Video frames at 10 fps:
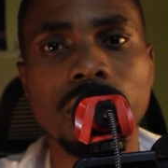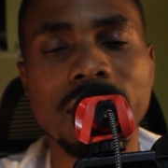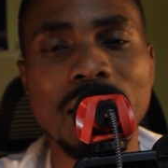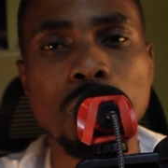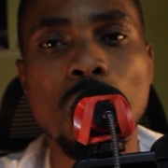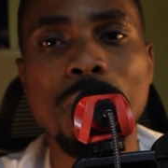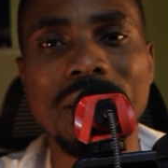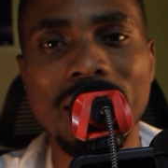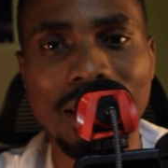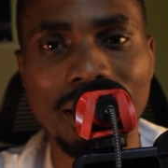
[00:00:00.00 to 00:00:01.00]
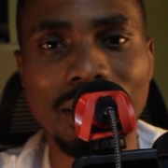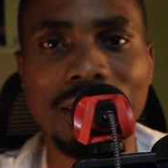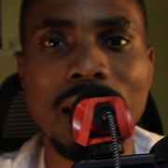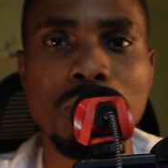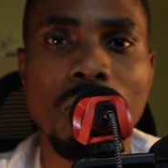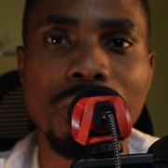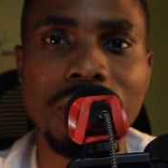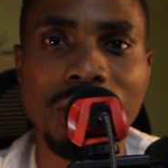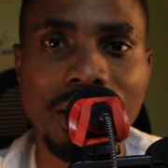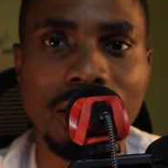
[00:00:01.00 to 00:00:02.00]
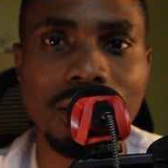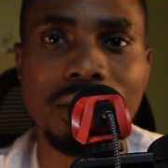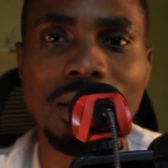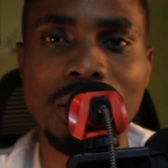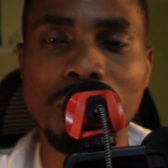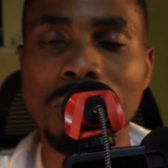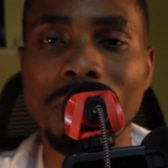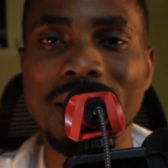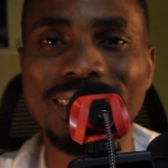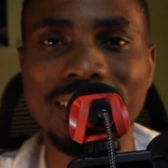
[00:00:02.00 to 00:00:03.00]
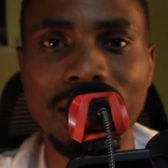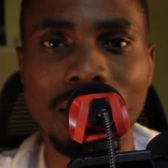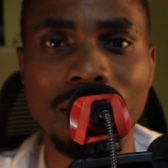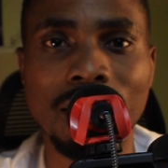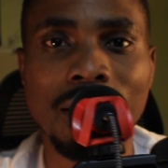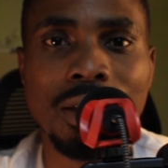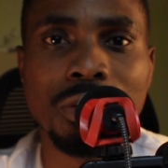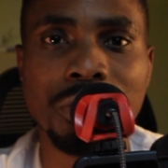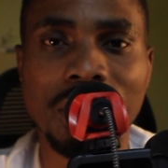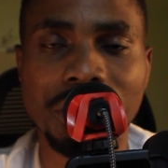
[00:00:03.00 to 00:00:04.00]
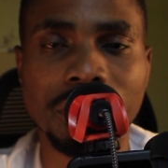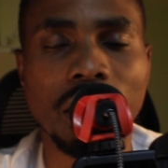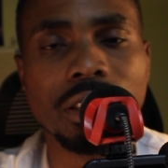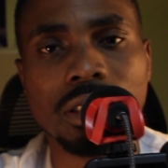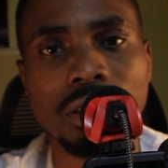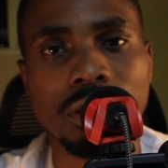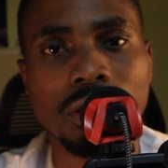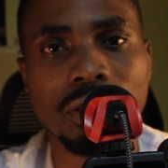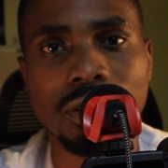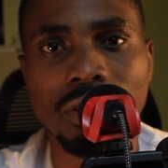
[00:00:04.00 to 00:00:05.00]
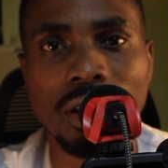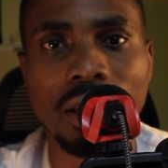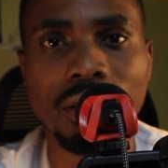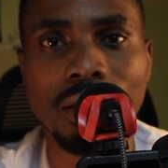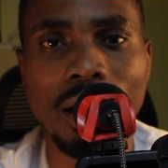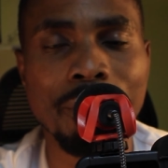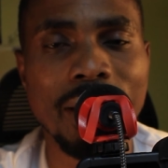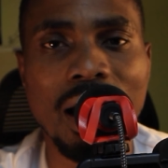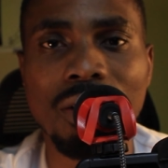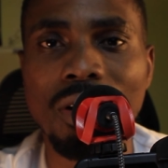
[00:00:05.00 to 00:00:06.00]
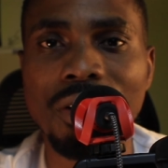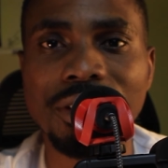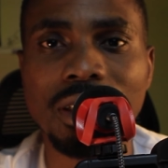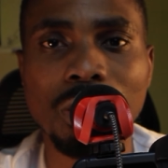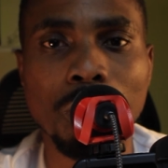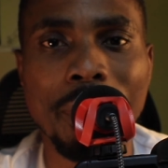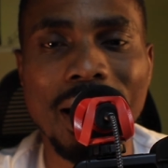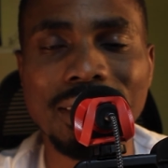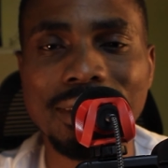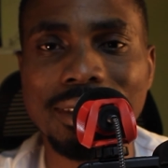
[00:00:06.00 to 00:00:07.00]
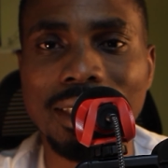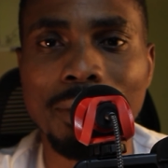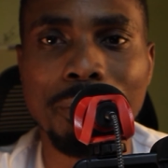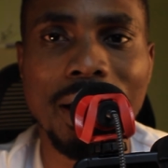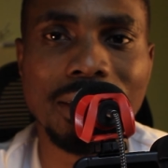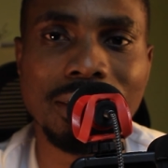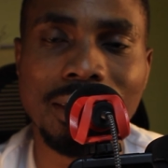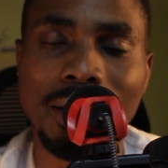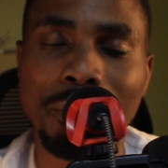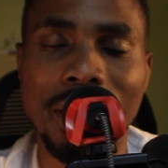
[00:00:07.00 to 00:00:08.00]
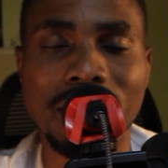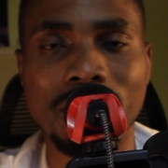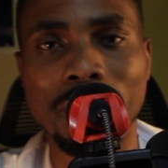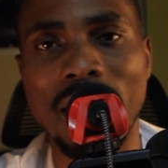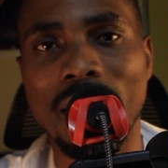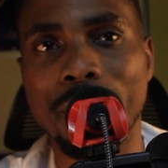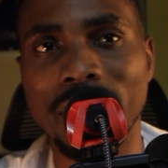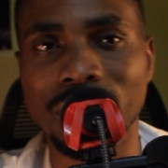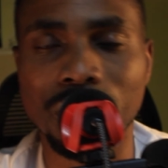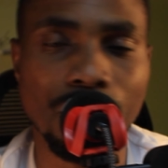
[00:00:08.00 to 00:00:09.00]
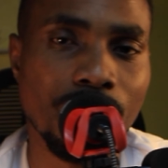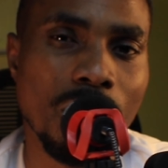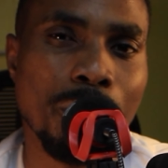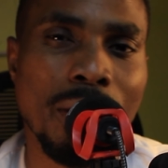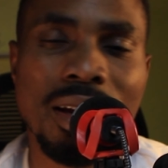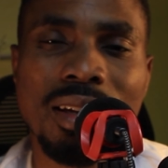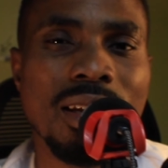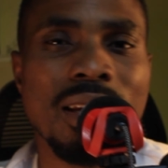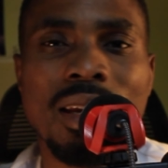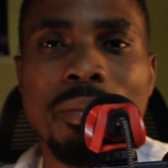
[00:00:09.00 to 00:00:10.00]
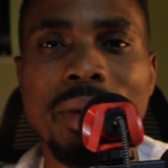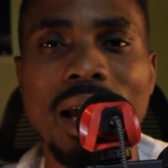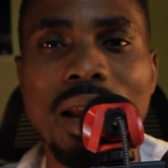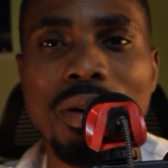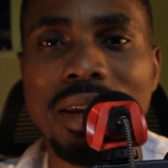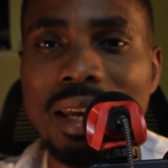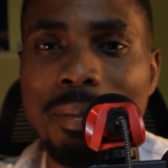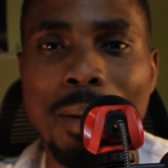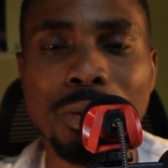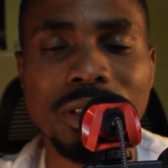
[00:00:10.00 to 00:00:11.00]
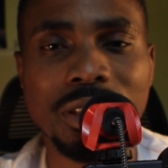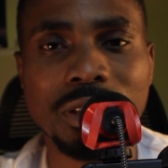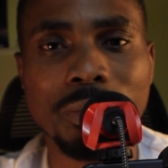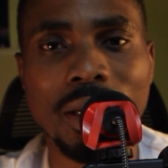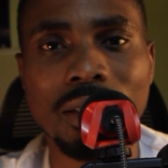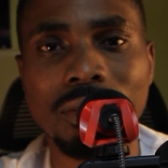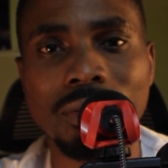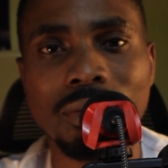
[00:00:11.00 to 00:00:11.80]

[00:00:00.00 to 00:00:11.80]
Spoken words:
That's what we need. That's what we need. That's what the players need, to take shots. Okay? I'm tired of all these little passes and passing back, passes to the front. Man, I don't care about position, man.